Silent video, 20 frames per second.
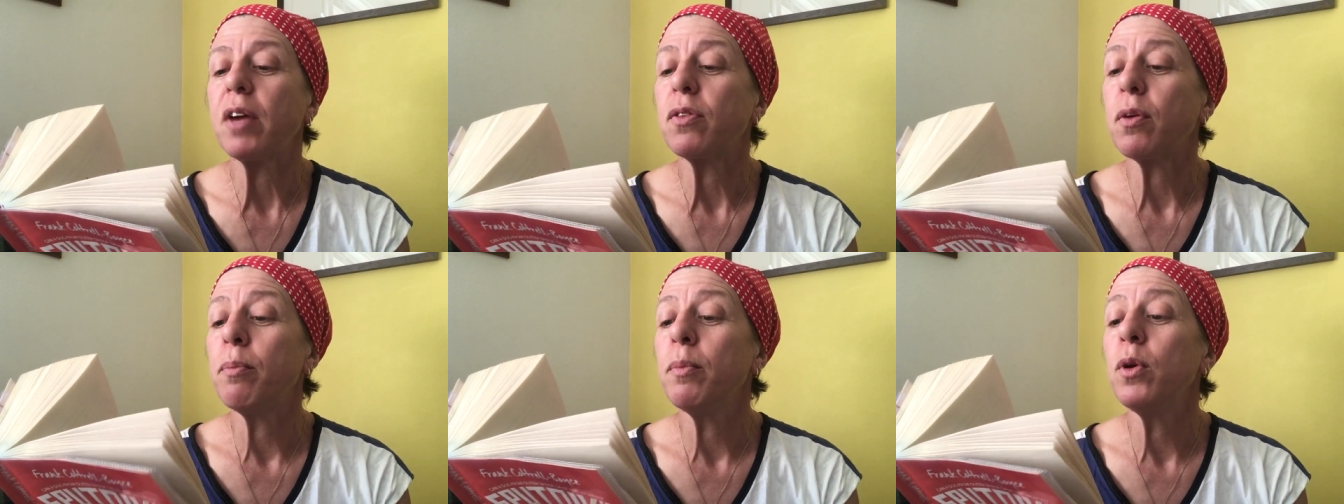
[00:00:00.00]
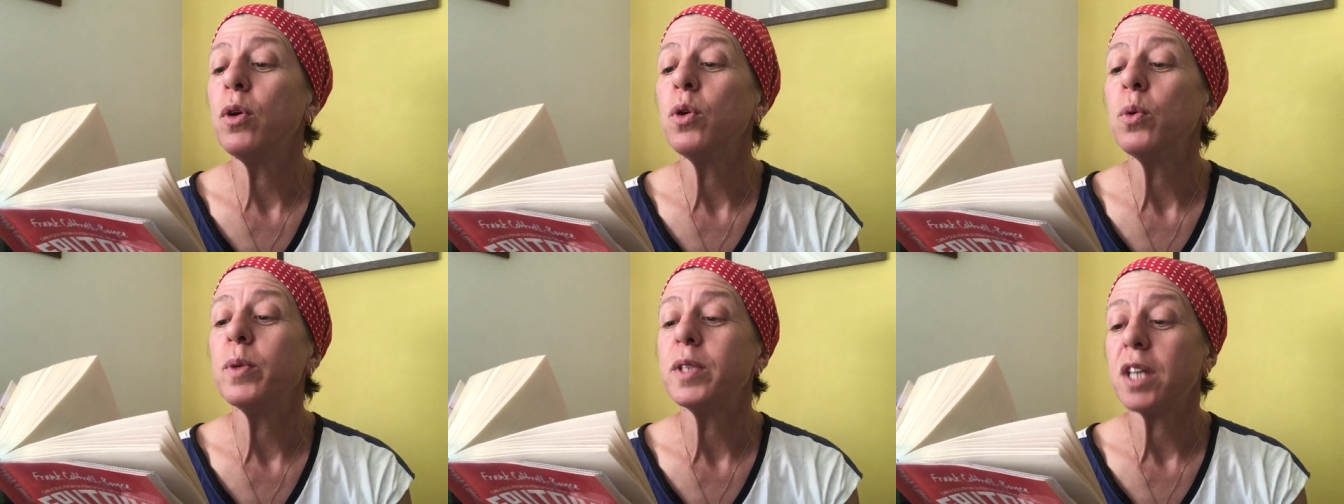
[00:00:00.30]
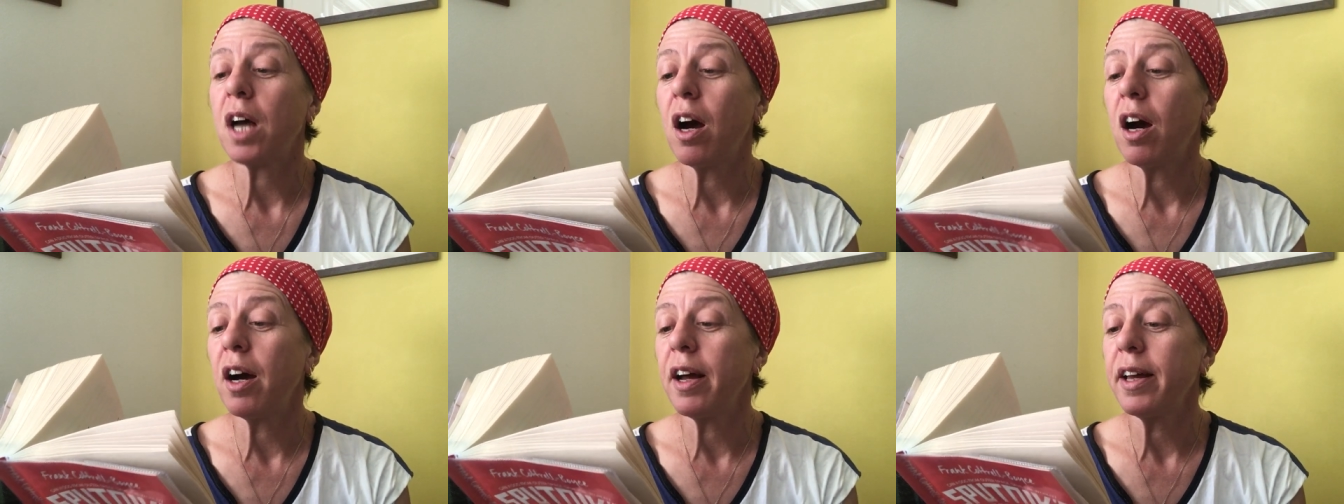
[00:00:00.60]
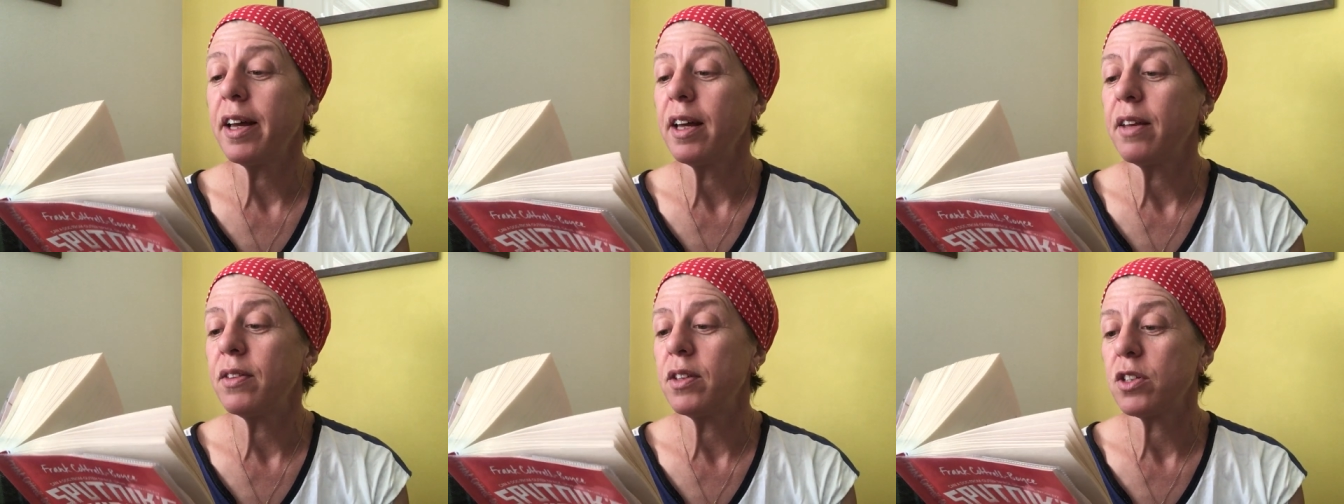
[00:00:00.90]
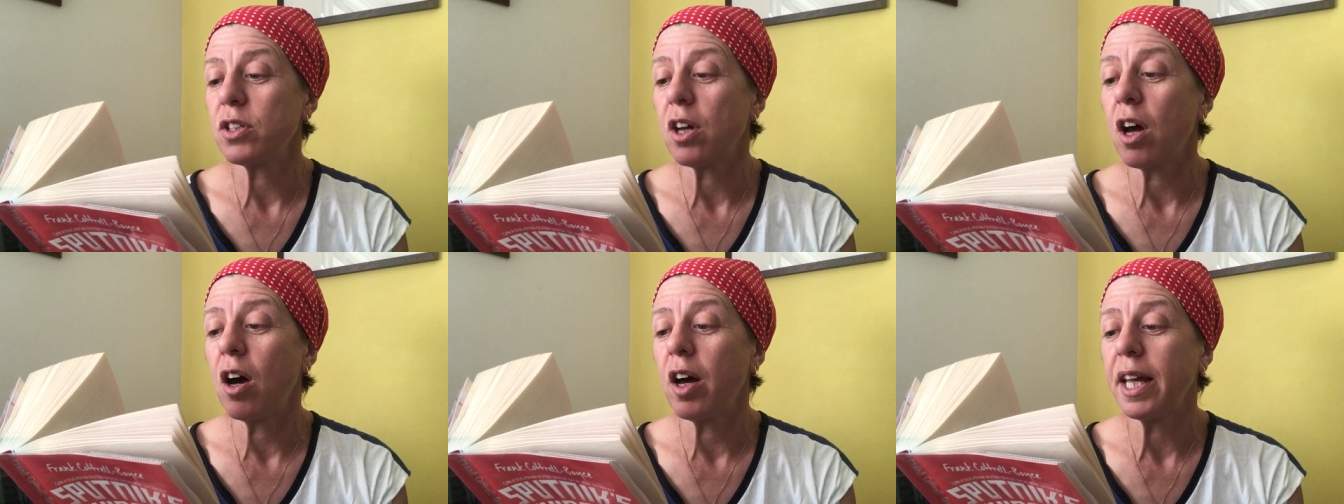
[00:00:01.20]
the moon was higher in the
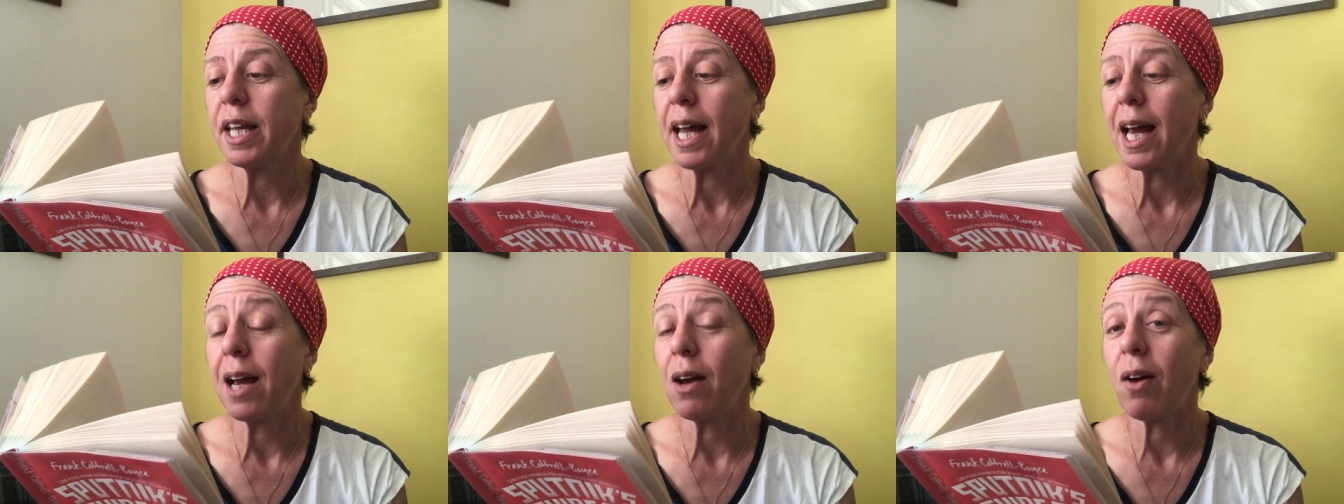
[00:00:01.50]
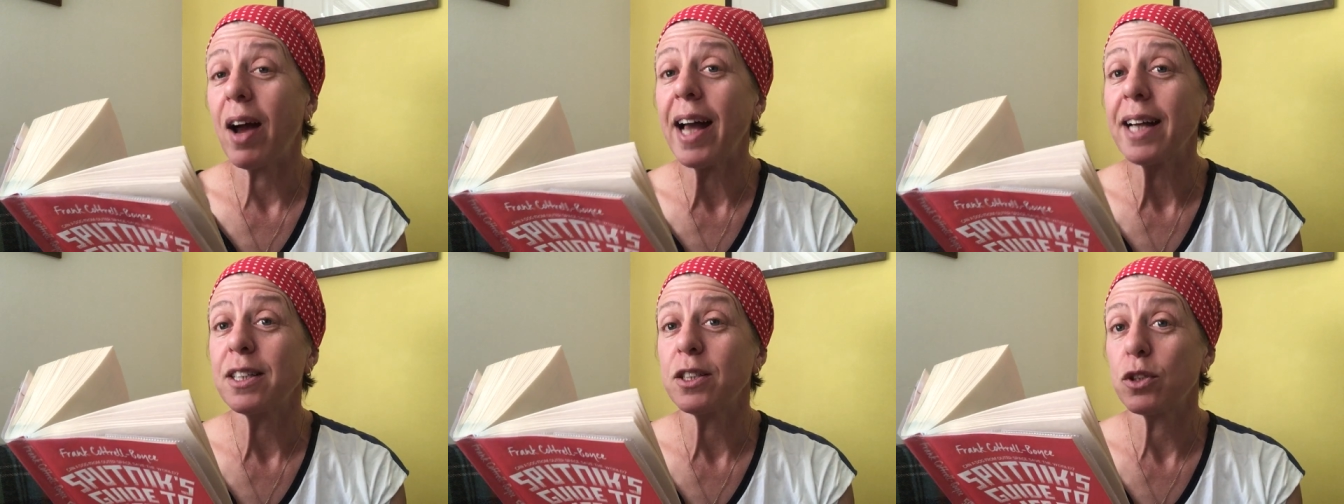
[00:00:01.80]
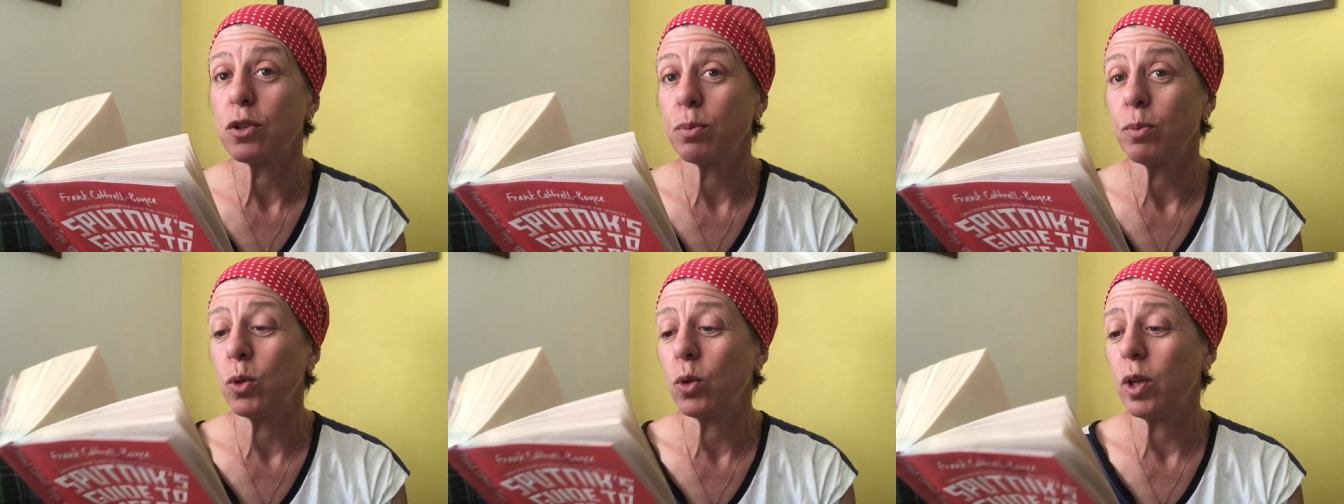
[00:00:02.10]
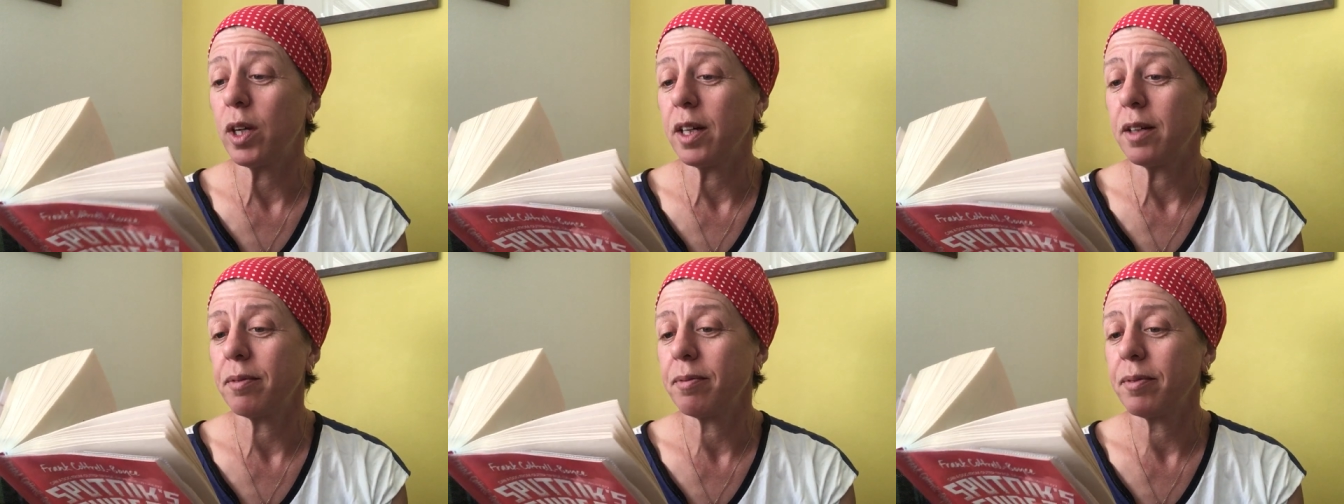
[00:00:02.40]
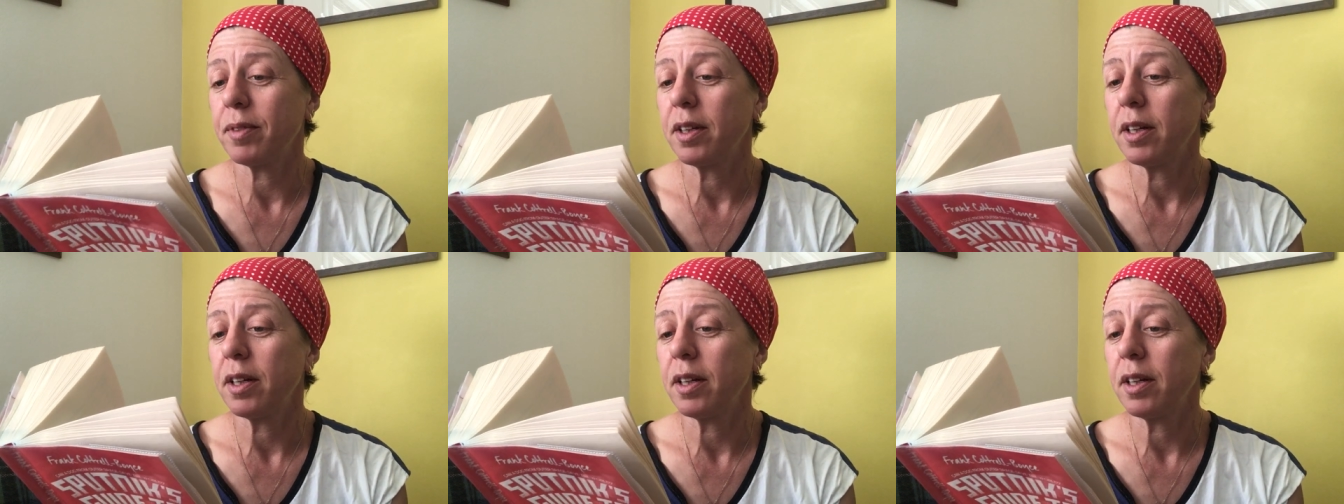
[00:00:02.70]
sky now and smaller.